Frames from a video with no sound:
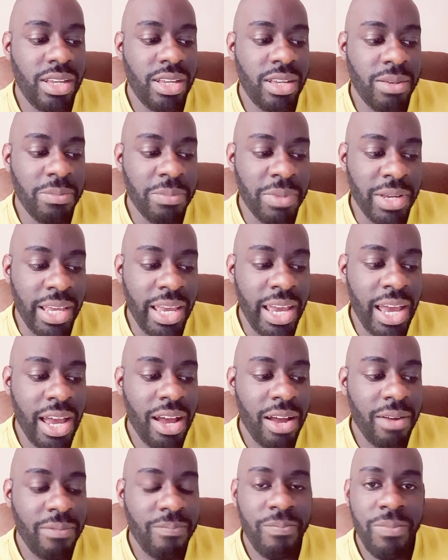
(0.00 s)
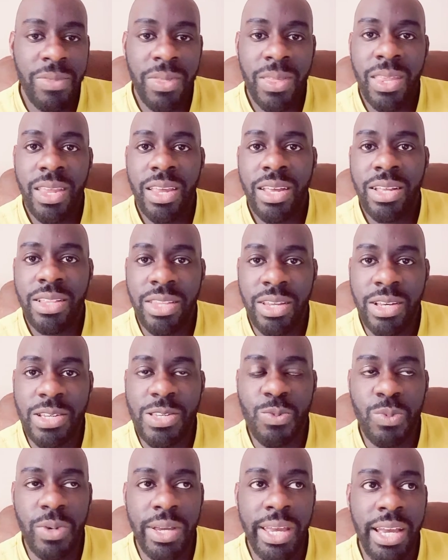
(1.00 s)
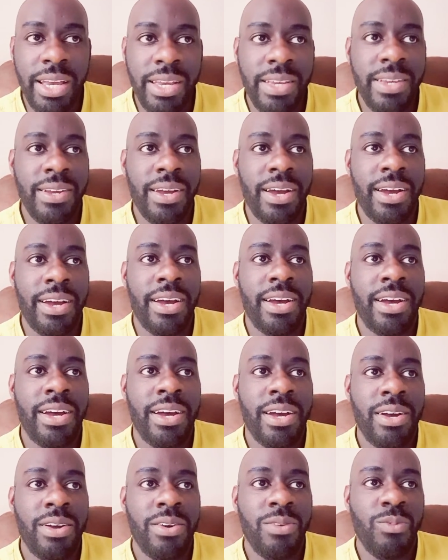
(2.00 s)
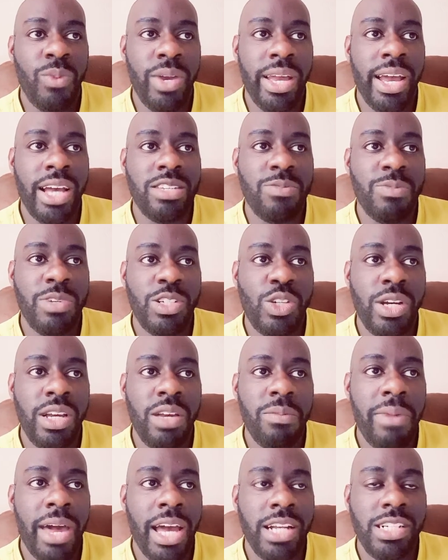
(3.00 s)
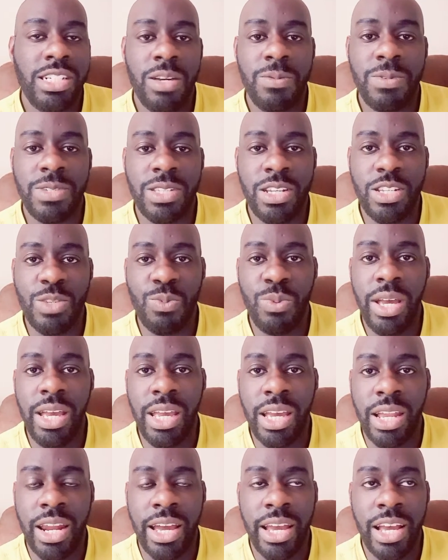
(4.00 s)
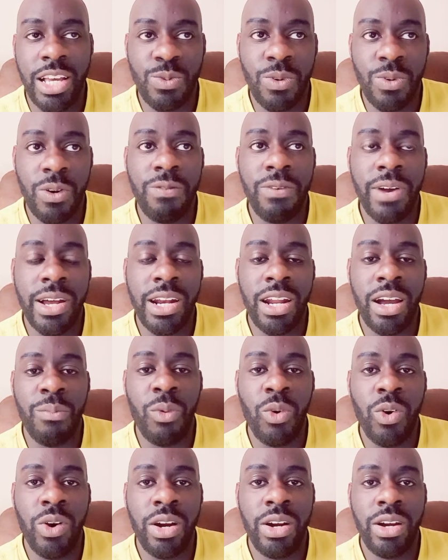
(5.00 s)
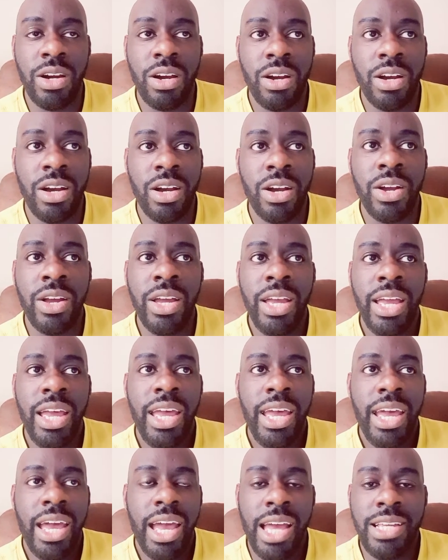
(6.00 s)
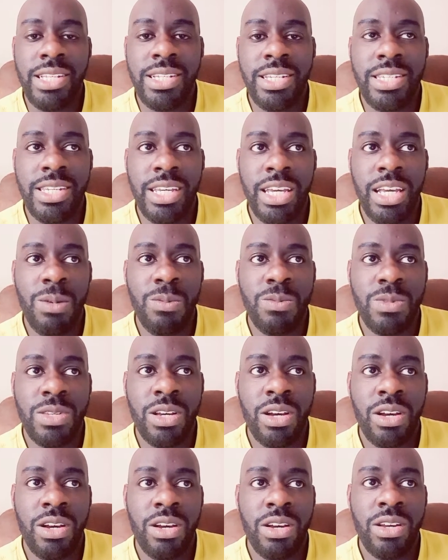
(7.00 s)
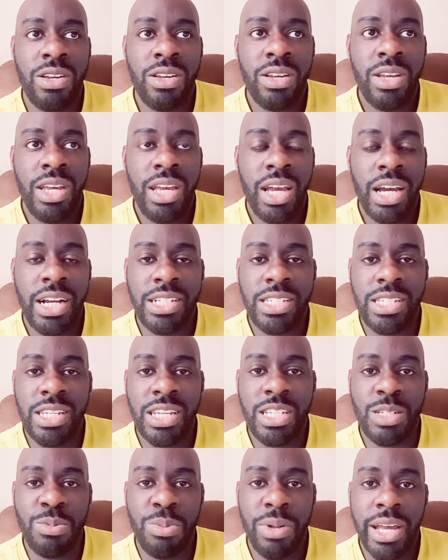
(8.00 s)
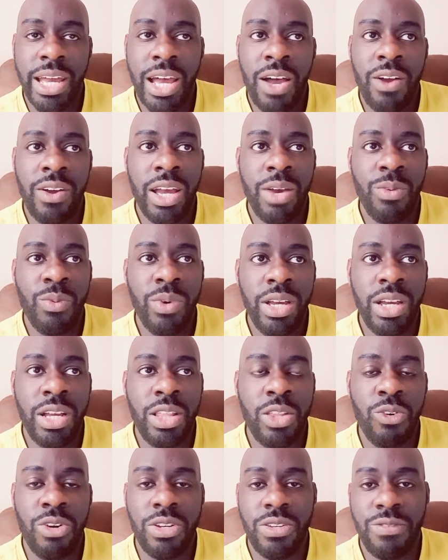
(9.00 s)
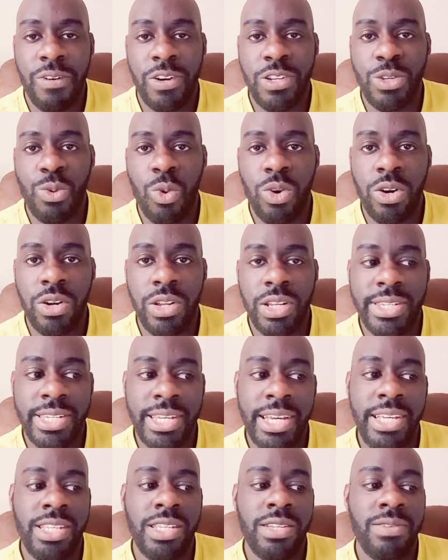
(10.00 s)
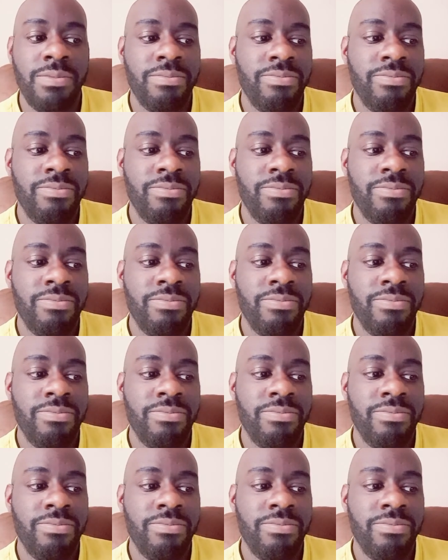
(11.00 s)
but yeah, this week we got some intriguing matchups this week, and I guess we'll find out more as these teams play out, and we get through this first quarter of the season.